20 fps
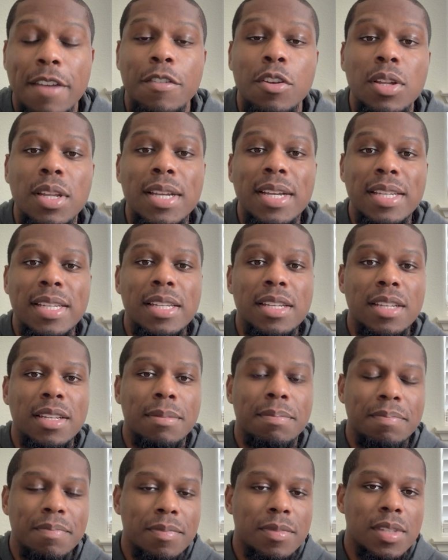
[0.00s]
you're looking
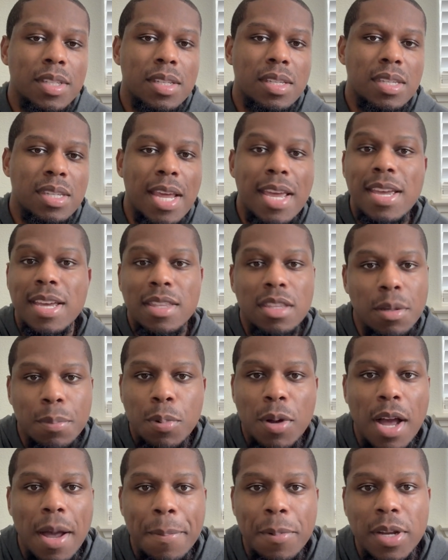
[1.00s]
to stay in the
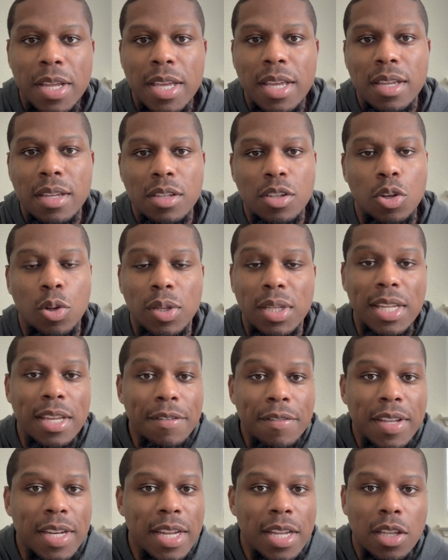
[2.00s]
property, live
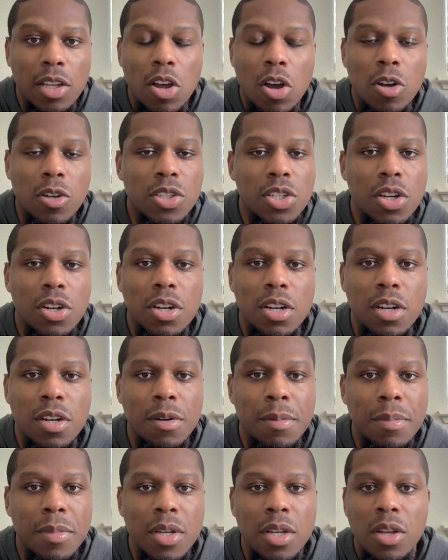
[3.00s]
in it long
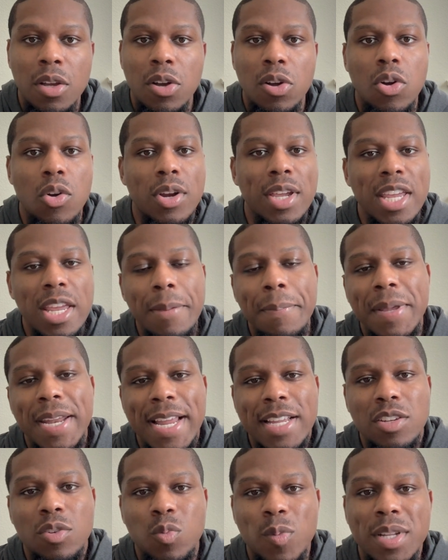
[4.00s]
term or keep it
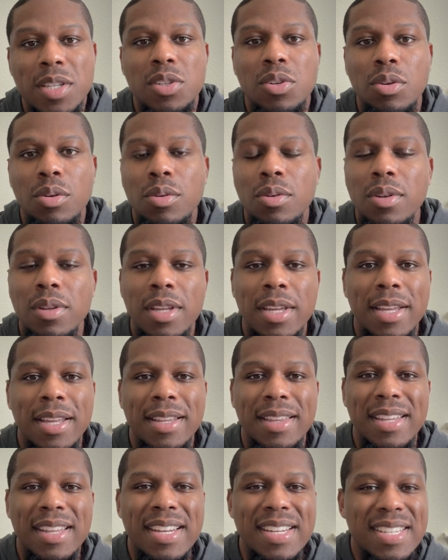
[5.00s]
as a rental,
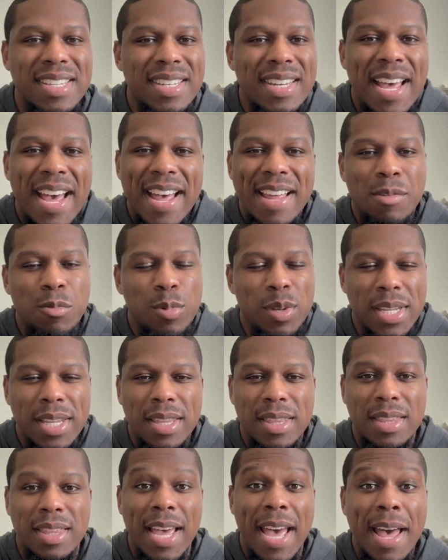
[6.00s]
then it's not really
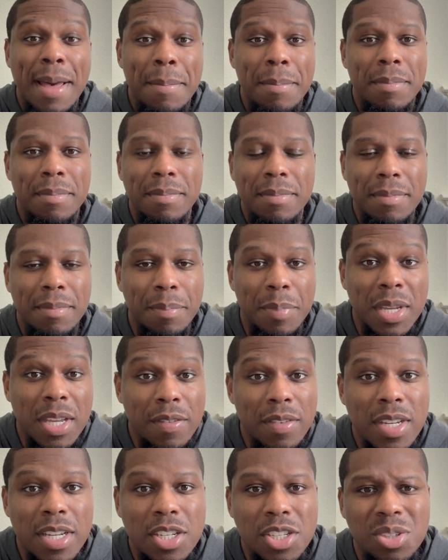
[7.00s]
that big of
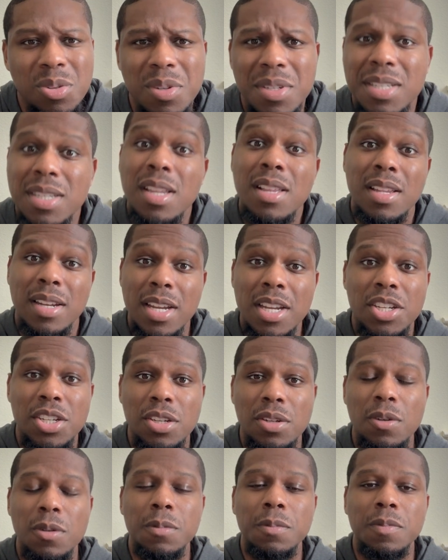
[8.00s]
an issue. It's still an
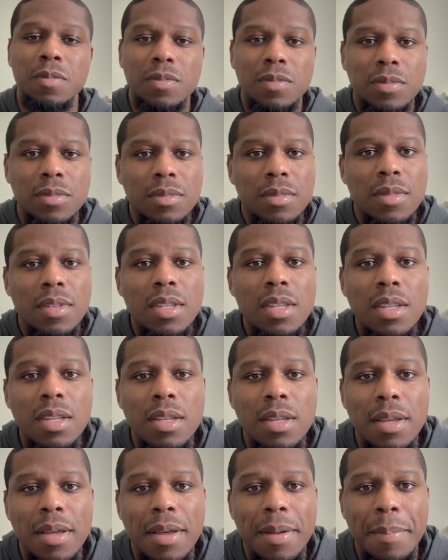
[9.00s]
issue,
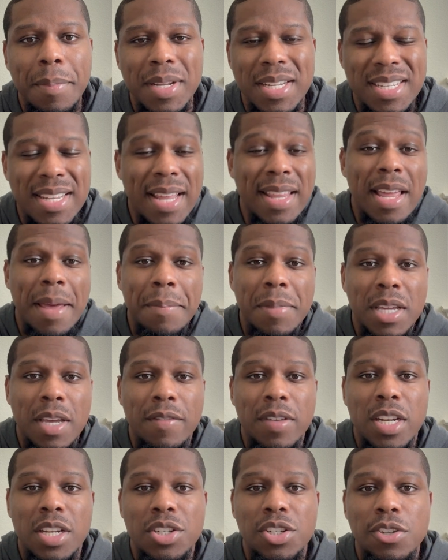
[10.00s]
but it's not that big of
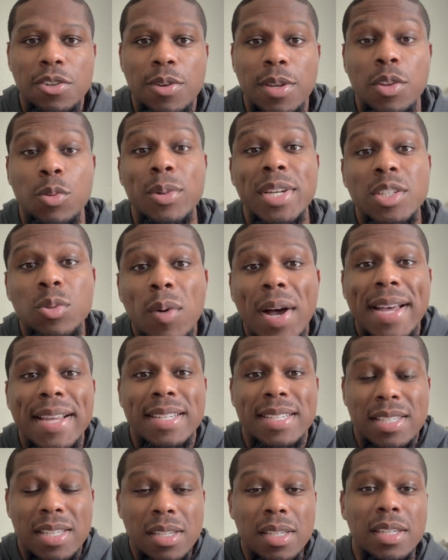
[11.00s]
an issue. And the reason why it's
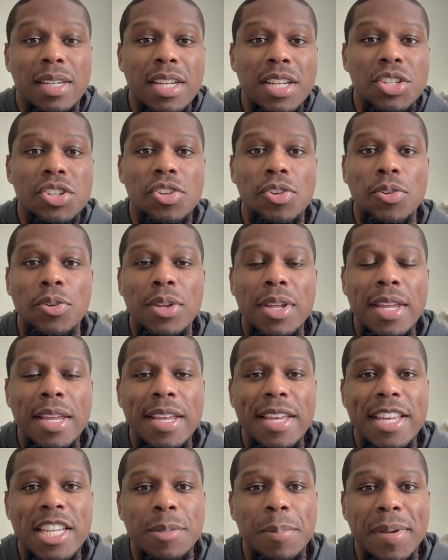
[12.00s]
still an issue
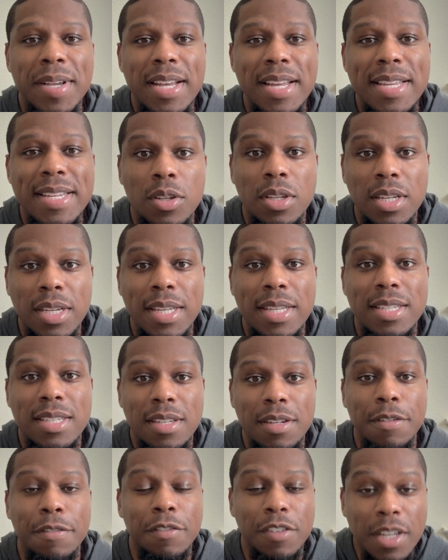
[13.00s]
is because you're looking to
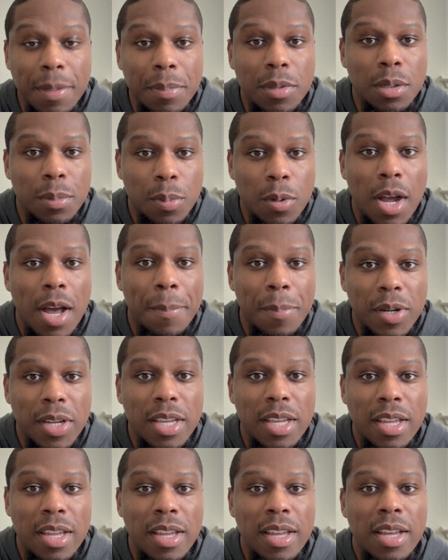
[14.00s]
flip the
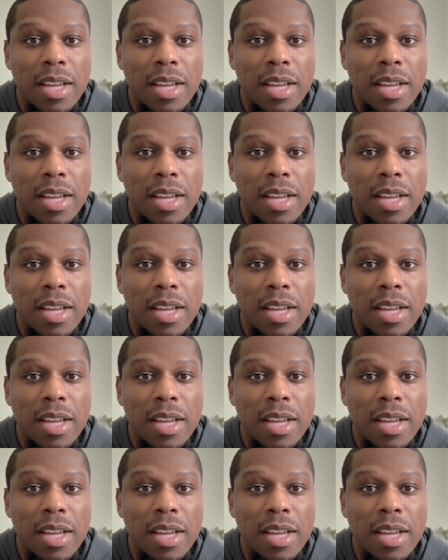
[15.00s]
property,